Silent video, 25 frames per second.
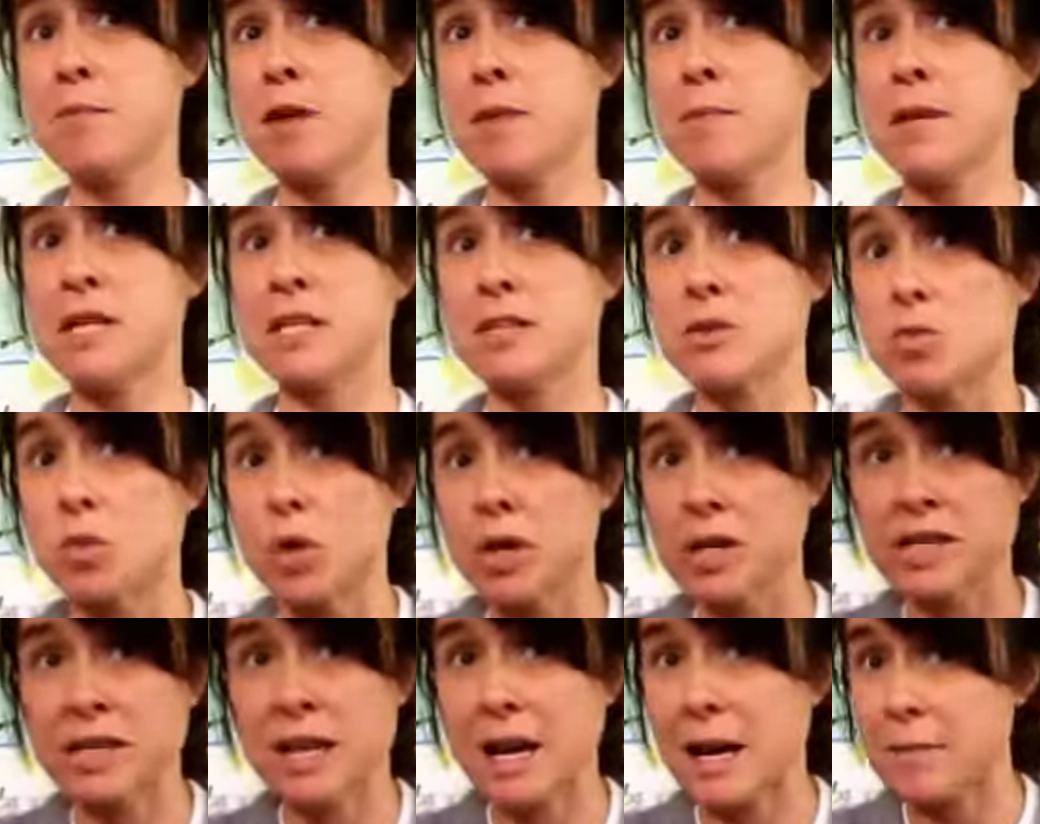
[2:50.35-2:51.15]
Maybe it's a
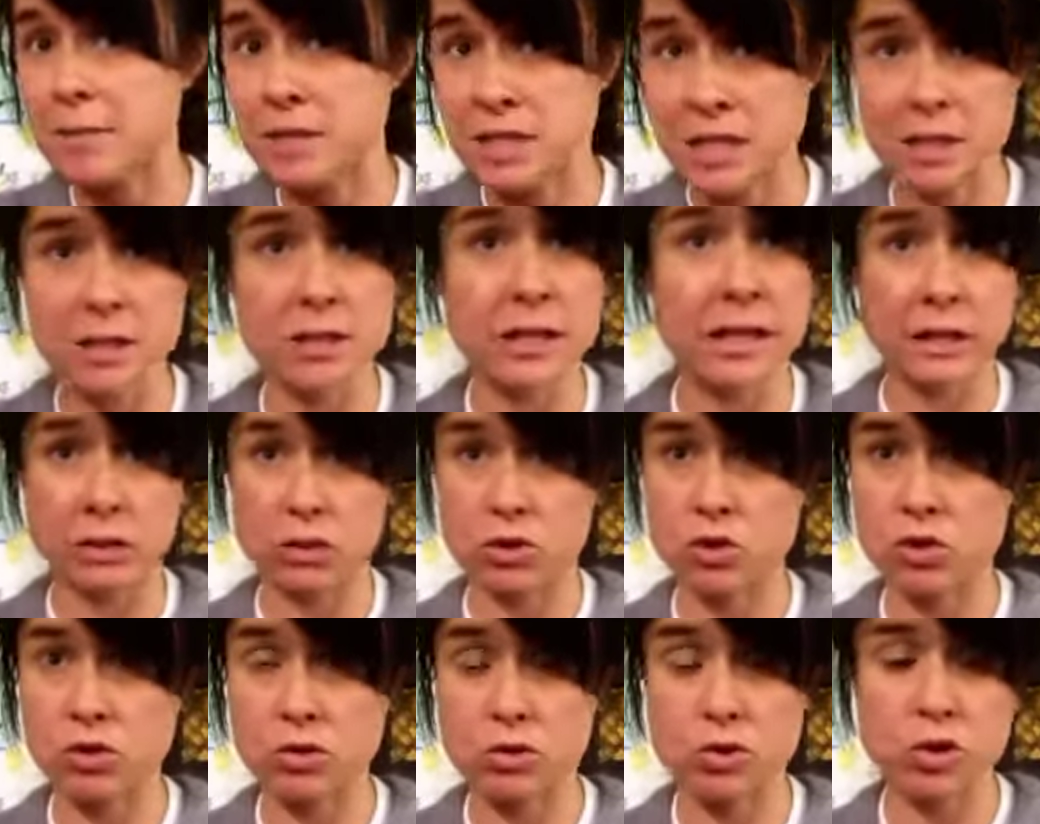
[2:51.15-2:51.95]
one-time deal like a
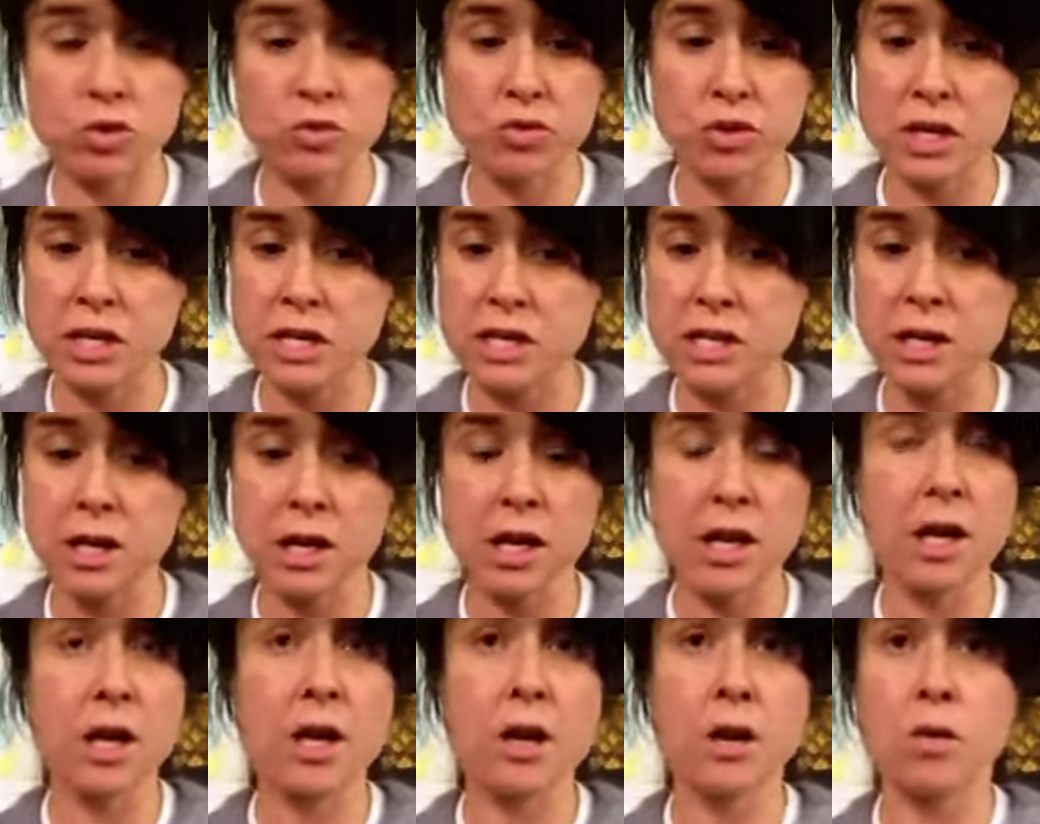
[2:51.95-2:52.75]

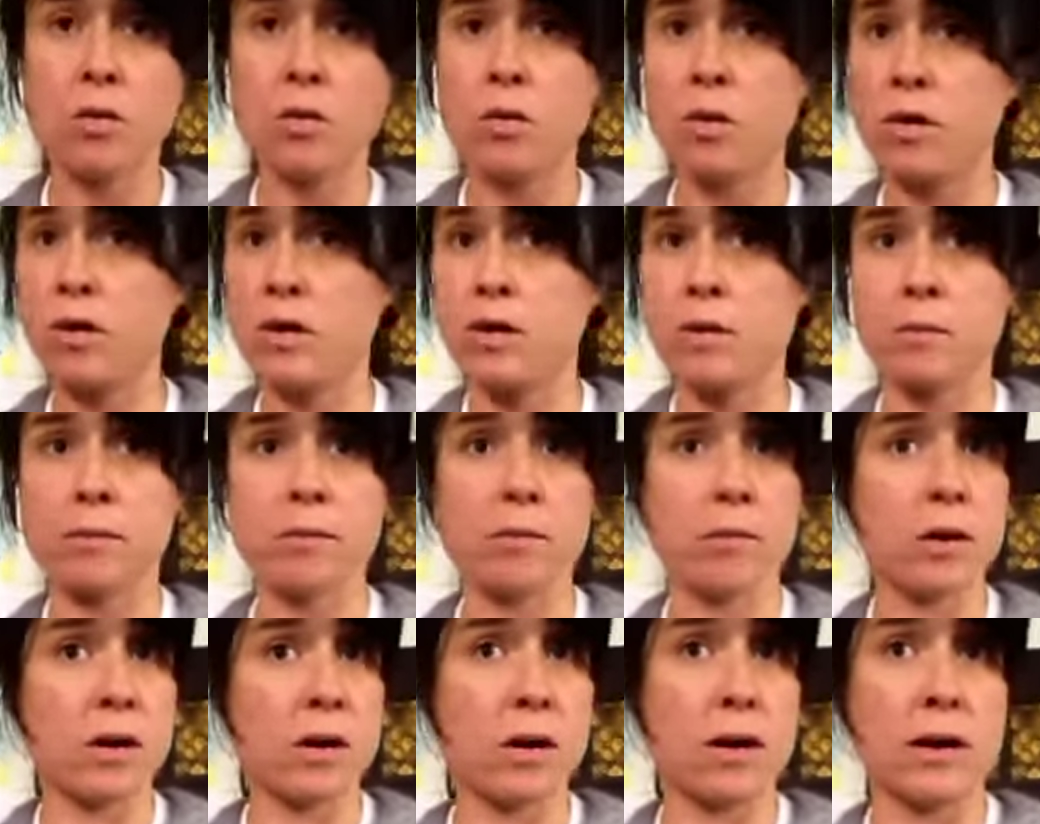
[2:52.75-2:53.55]
surgery or
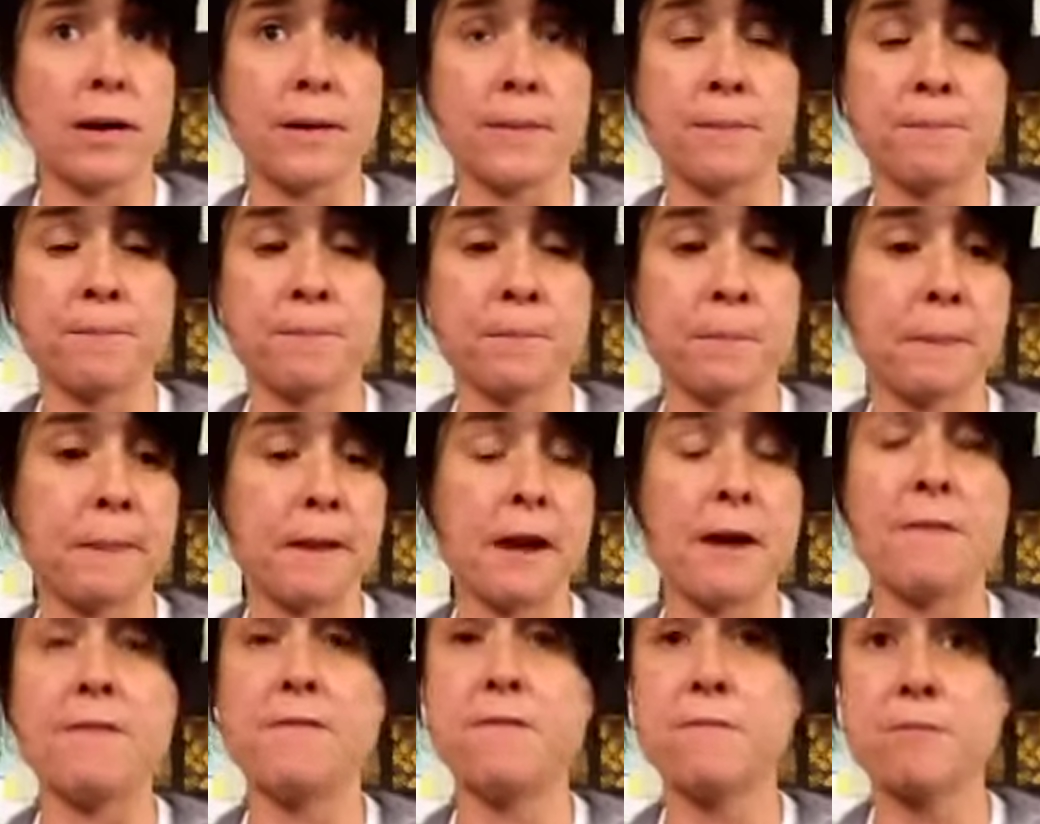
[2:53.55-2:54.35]

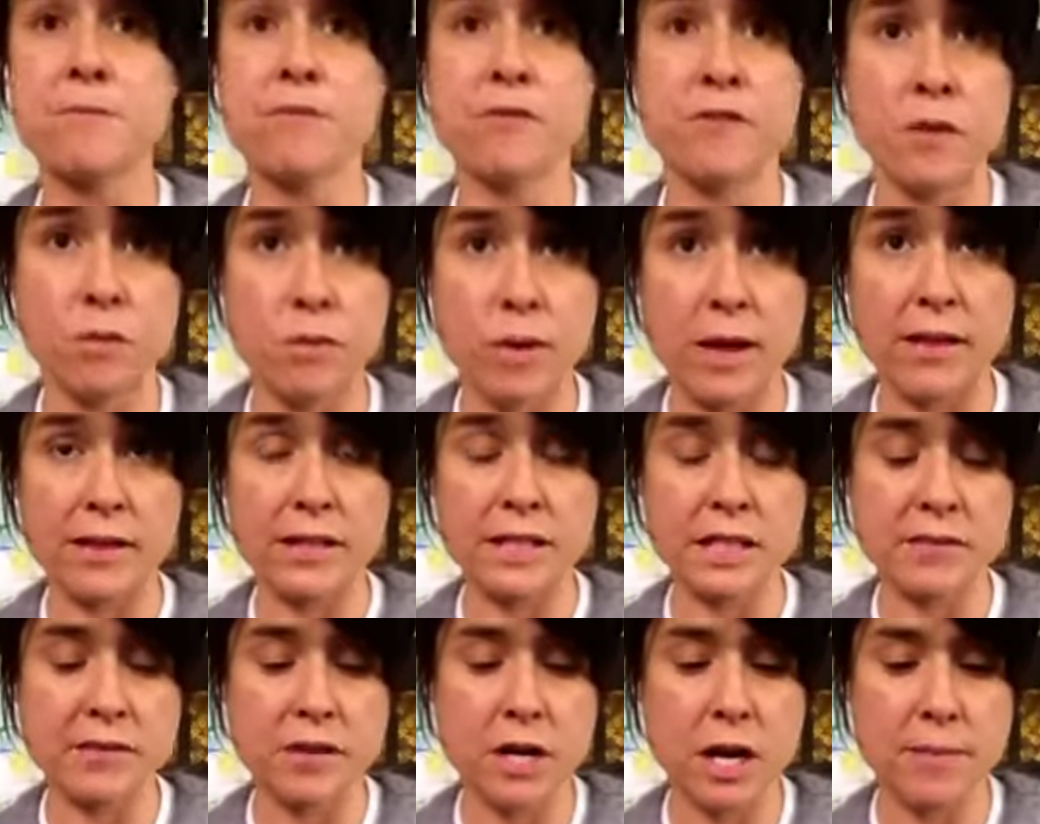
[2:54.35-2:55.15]
a
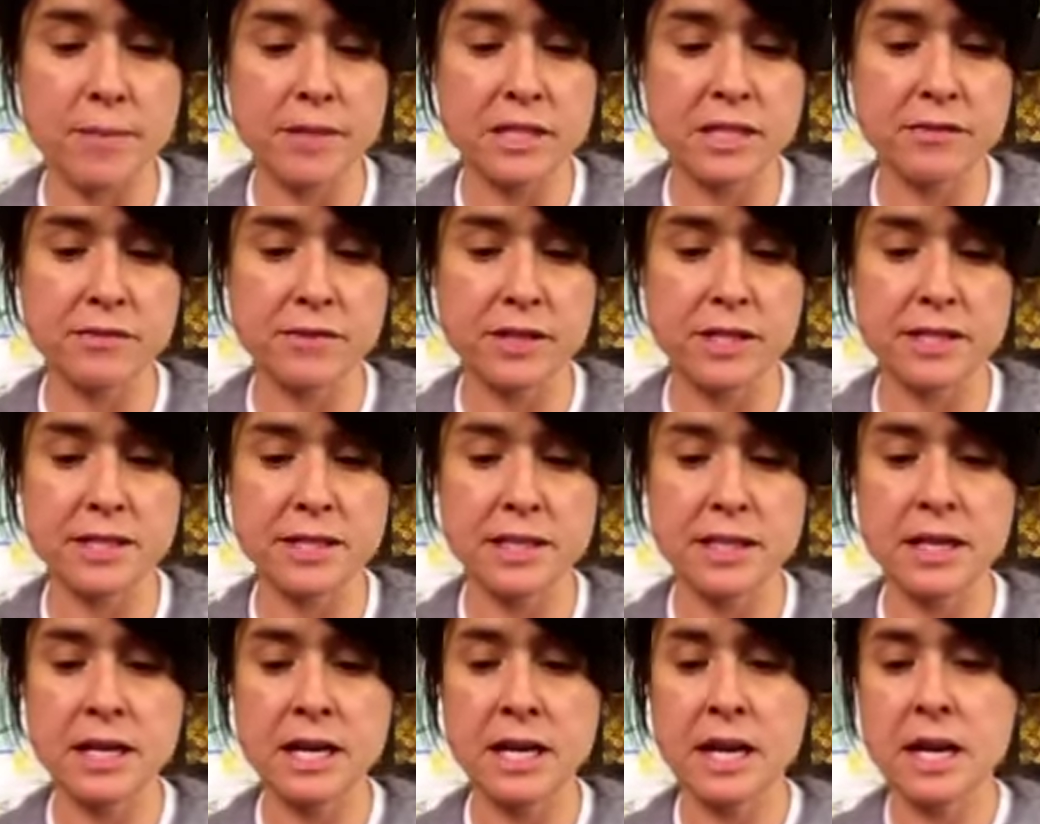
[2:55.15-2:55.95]
relative coming to
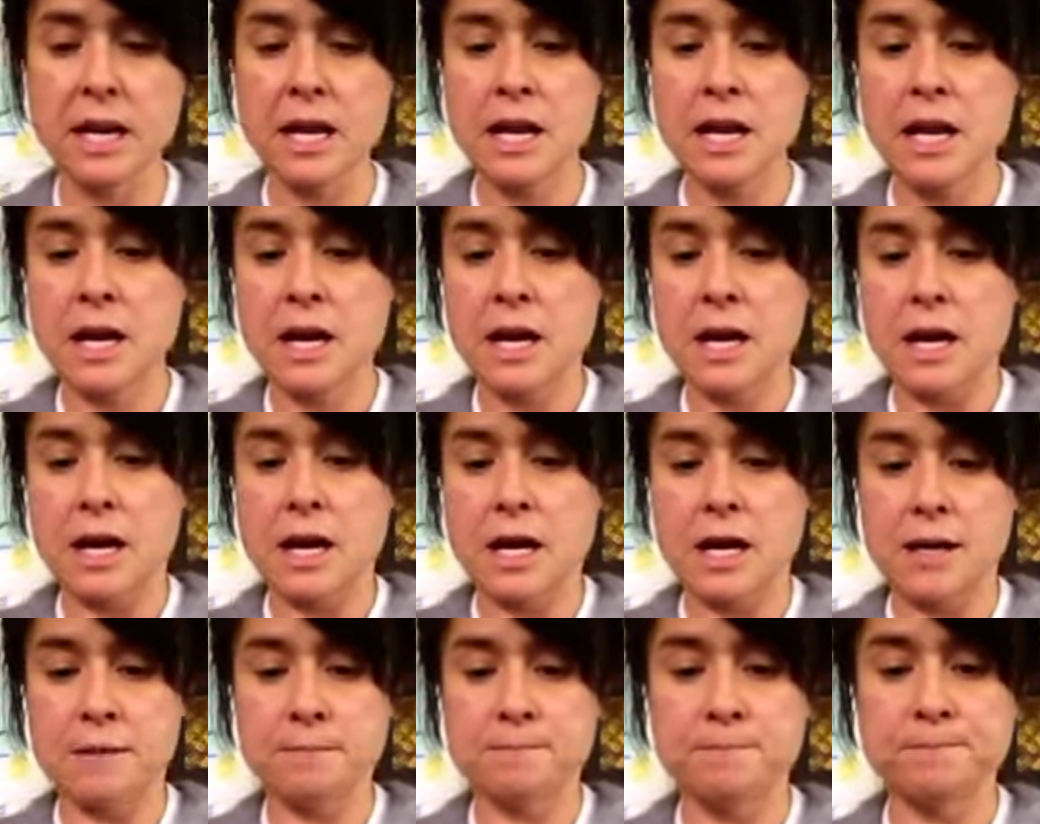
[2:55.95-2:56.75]
visit.
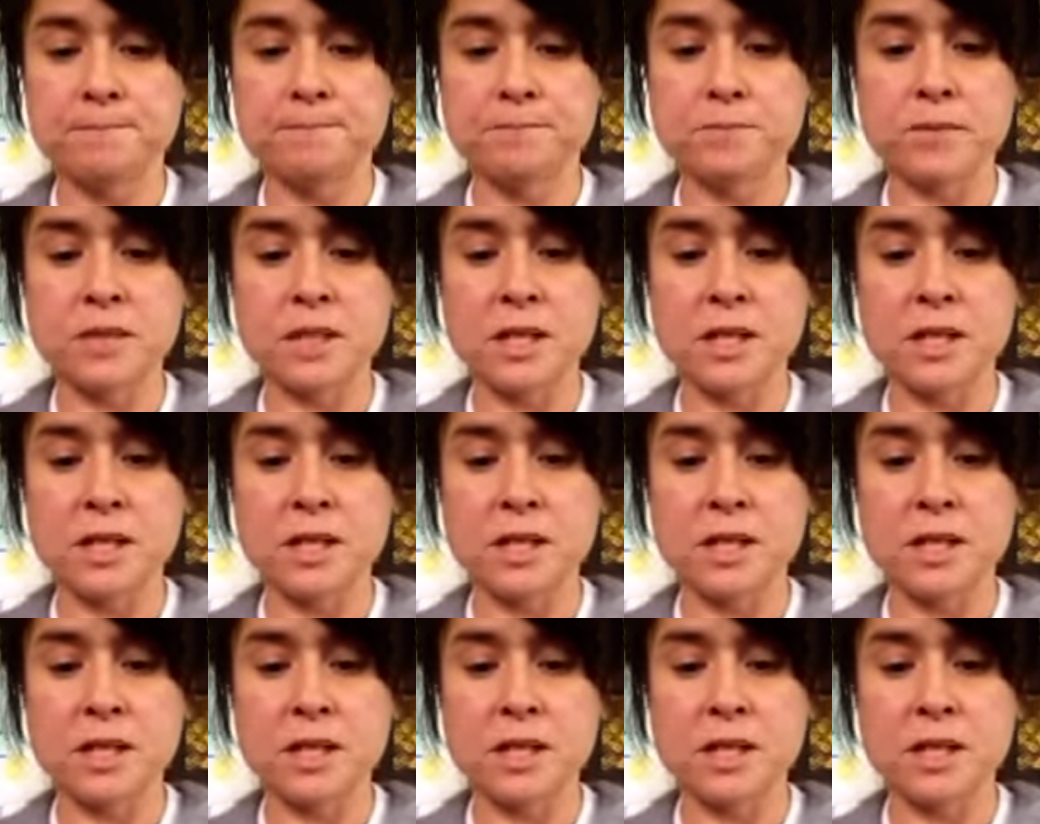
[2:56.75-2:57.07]
You